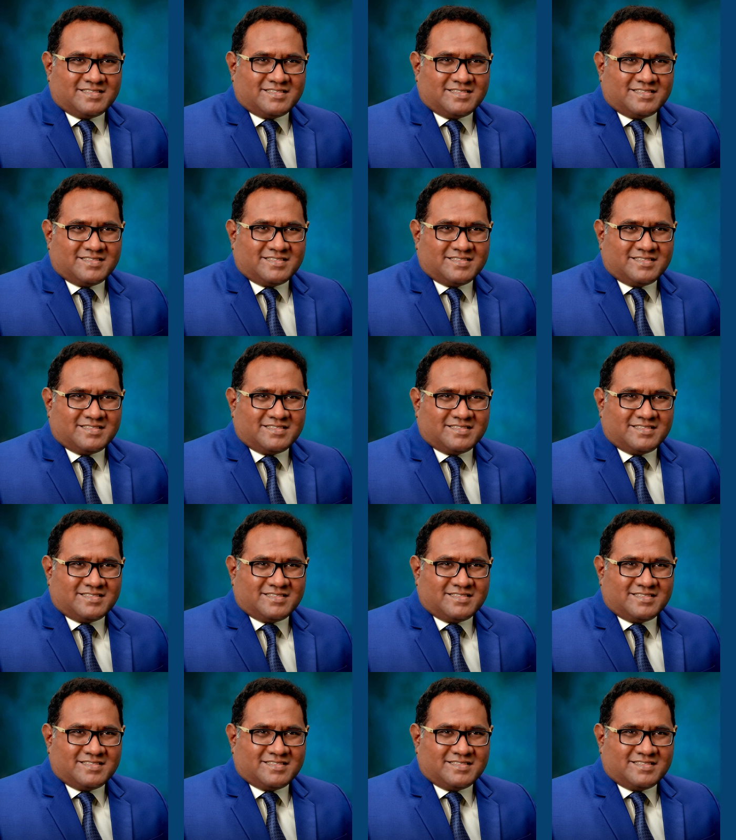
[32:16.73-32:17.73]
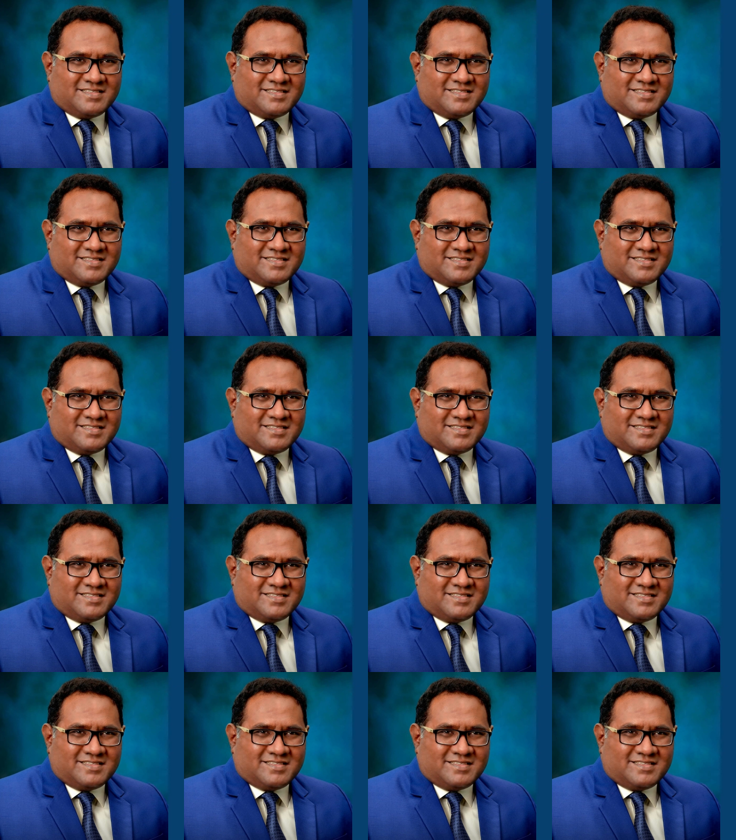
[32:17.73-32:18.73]

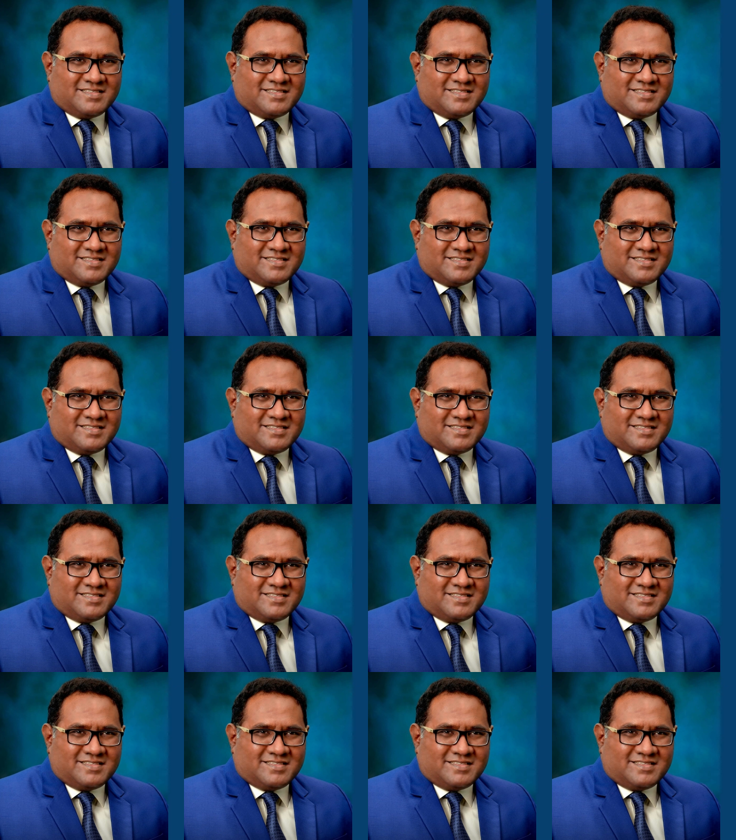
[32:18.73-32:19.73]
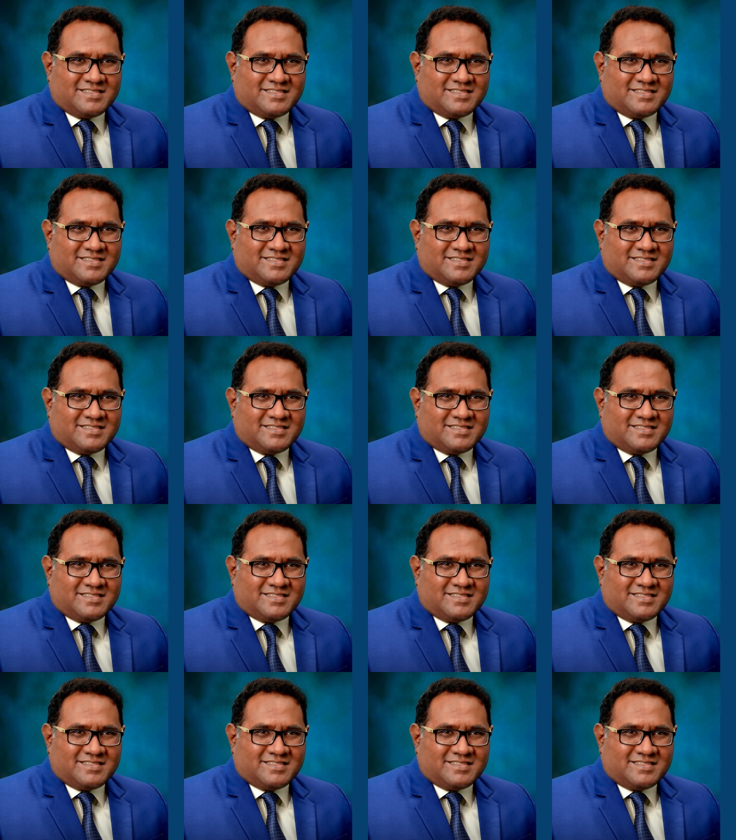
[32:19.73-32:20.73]

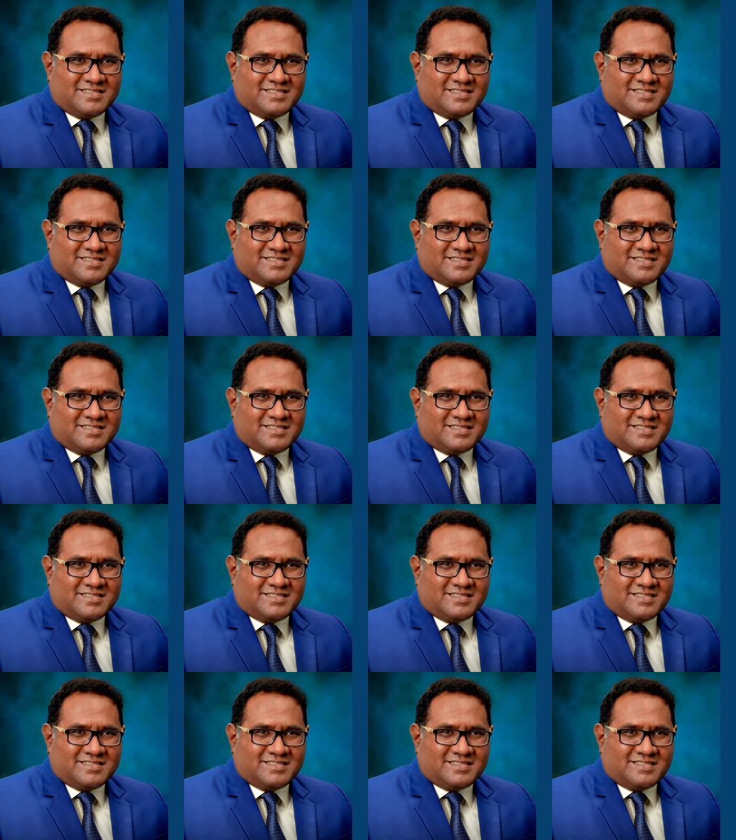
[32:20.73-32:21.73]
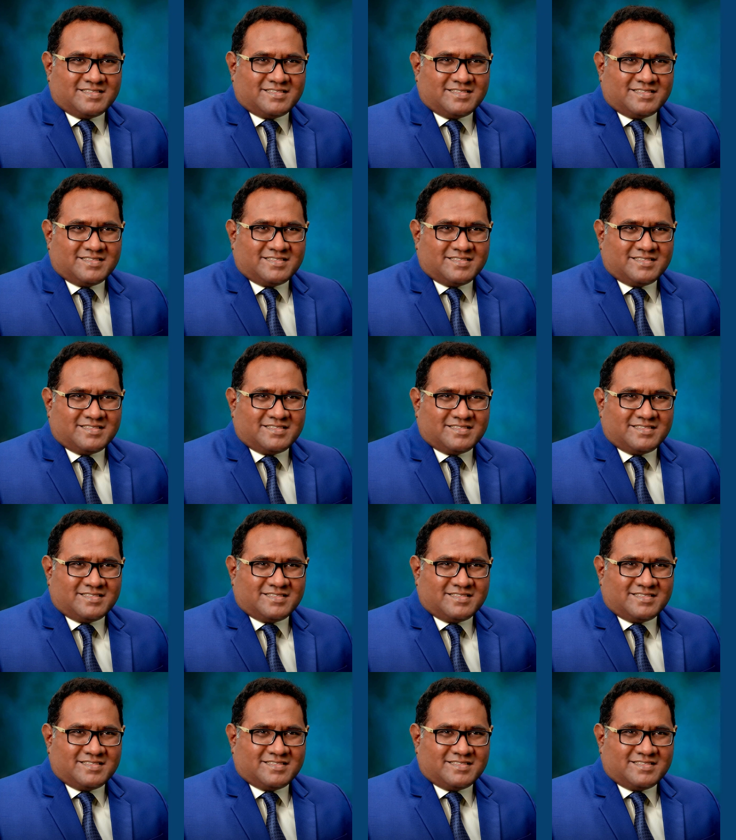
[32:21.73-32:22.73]

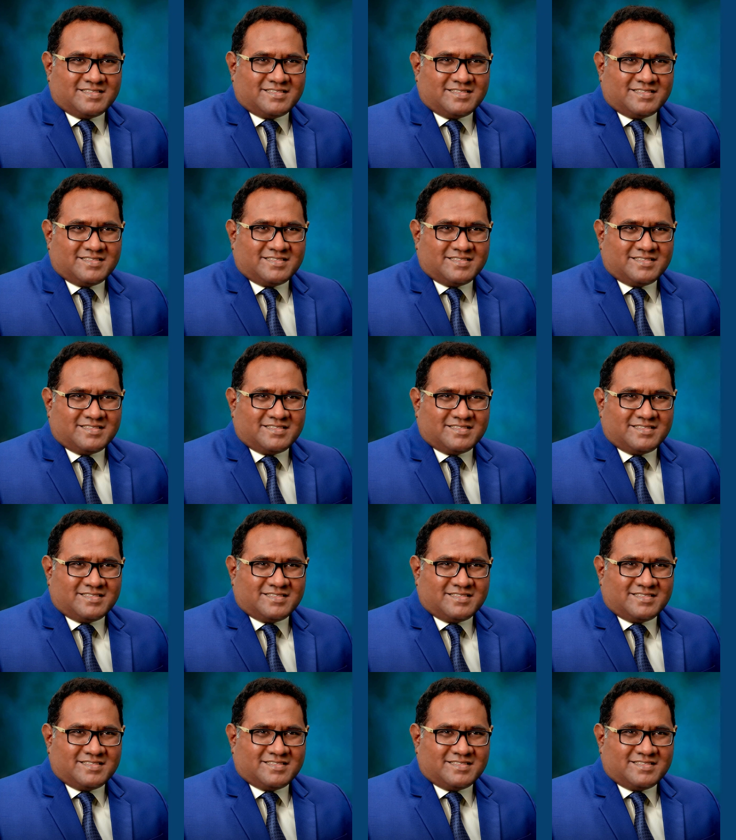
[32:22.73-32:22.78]
This is a still picture; no speech is visible.